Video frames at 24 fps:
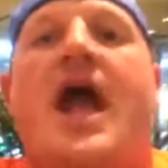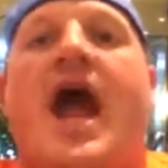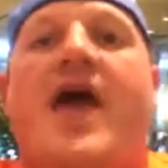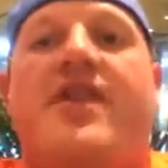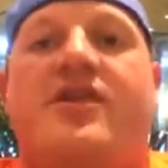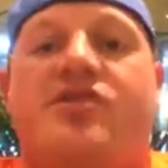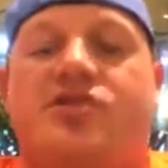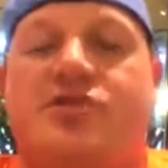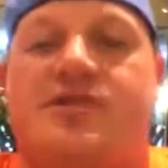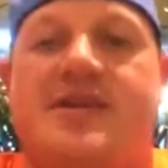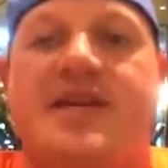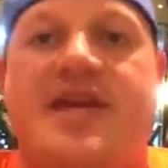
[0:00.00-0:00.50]

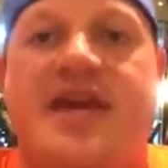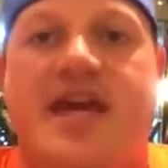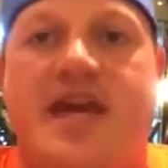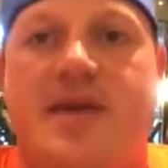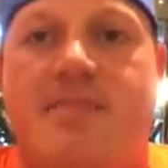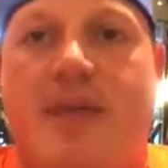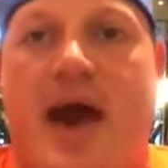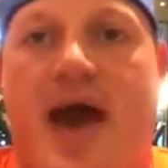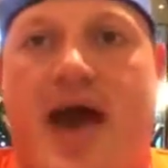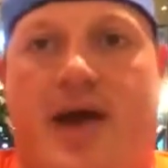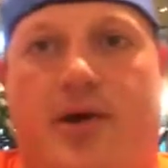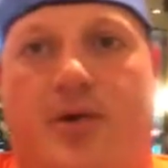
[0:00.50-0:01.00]
And this was a
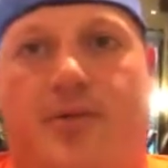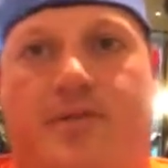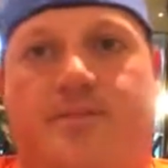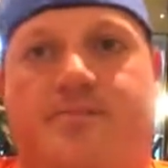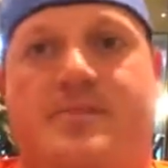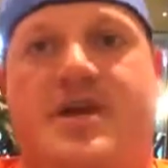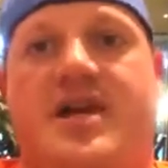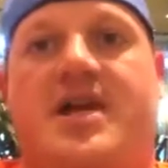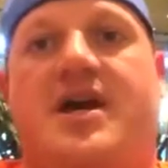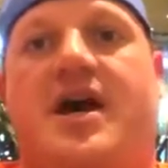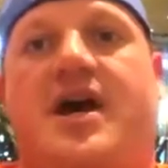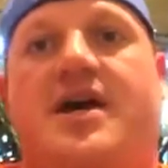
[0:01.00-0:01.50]
key battle
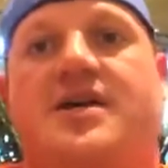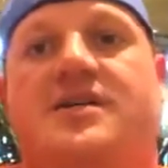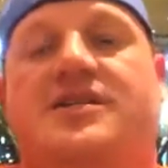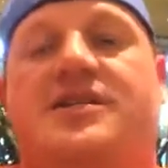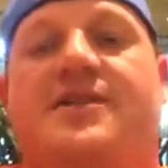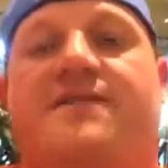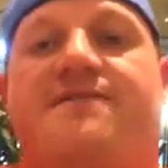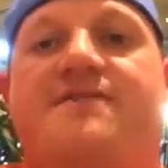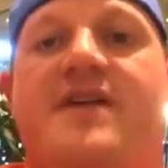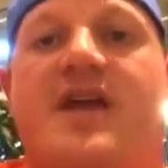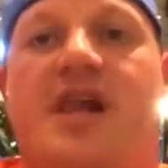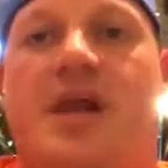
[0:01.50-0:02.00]
because
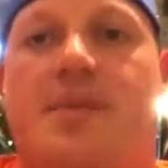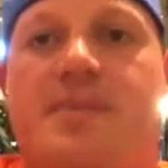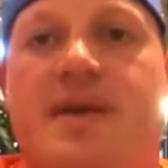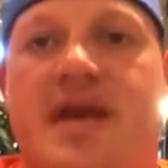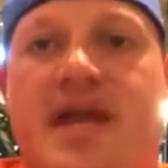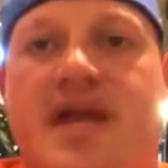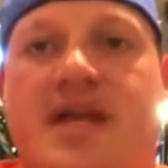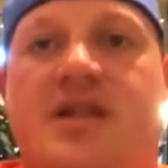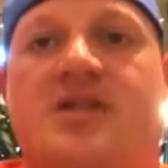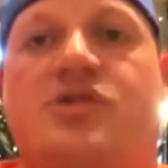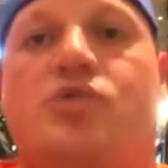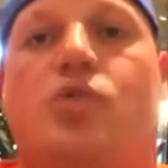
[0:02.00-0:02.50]
the
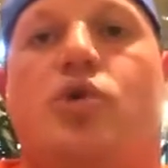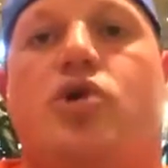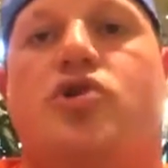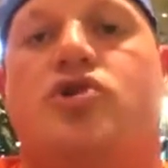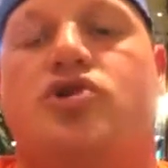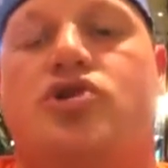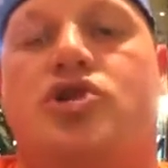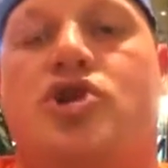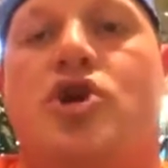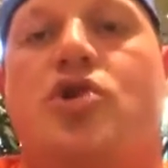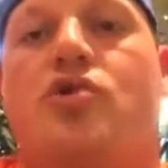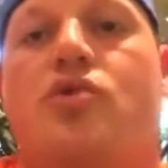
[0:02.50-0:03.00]
Philippines were
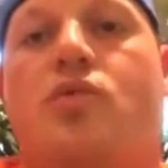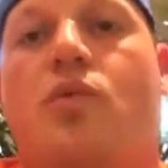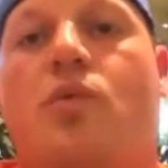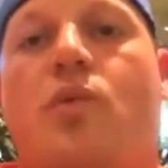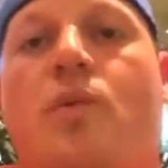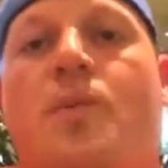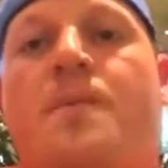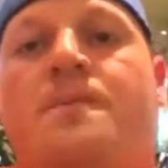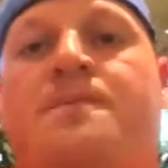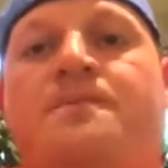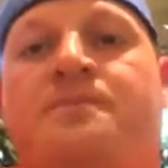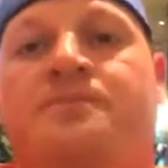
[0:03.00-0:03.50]

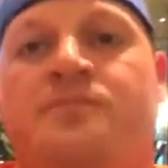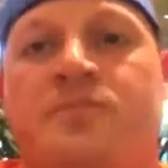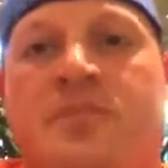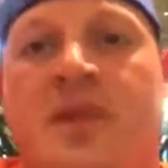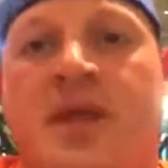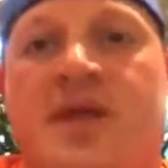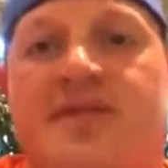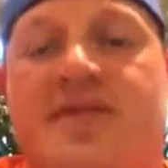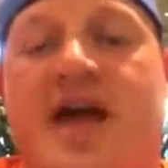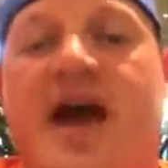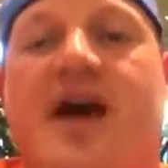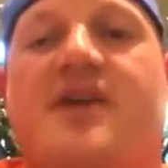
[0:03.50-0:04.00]

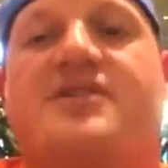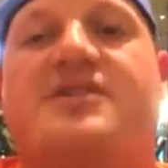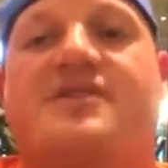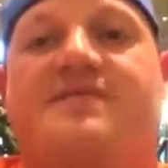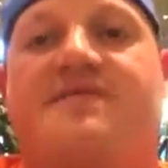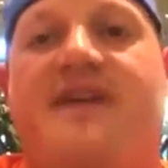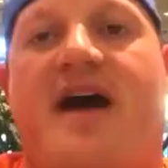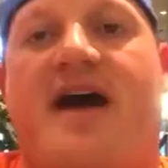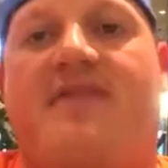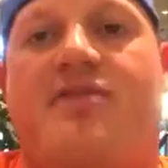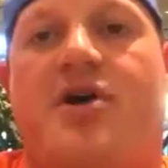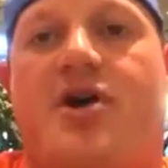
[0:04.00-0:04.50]

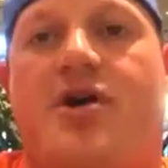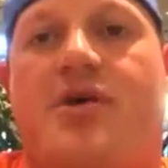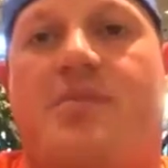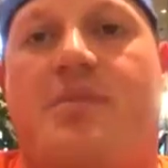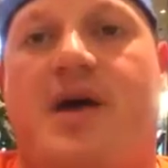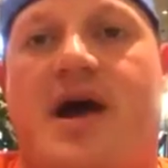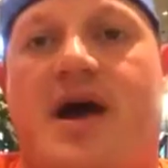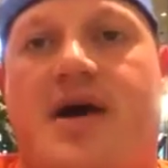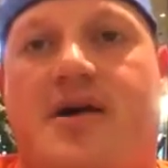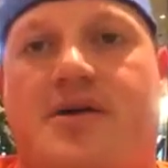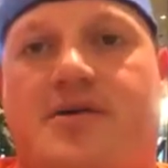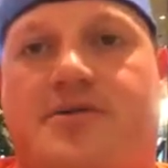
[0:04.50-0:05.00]
2,500
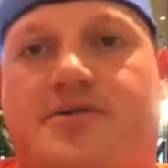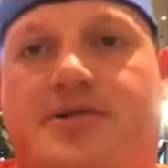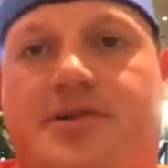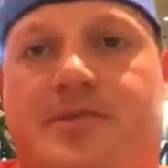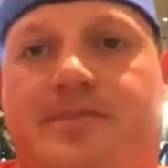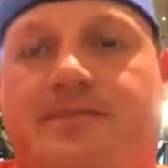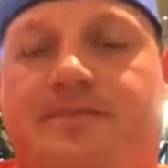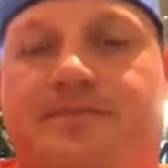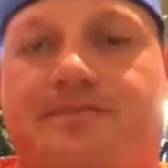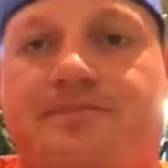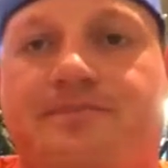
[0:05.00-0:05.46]
miles